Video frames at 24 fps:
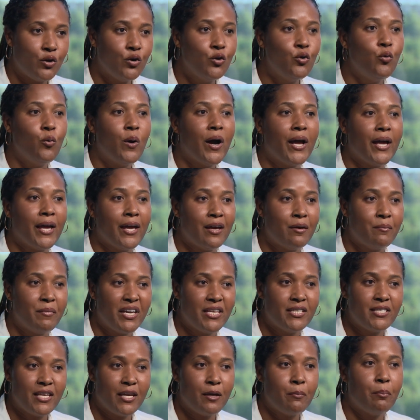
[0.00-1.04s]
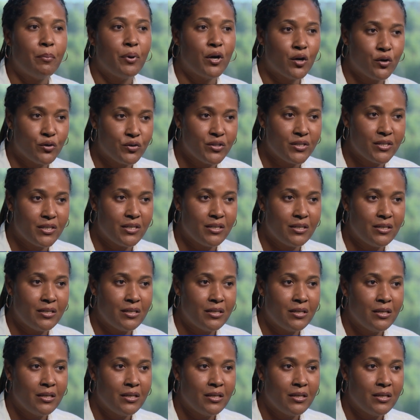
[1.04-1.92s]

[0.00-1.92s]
who I am as a person.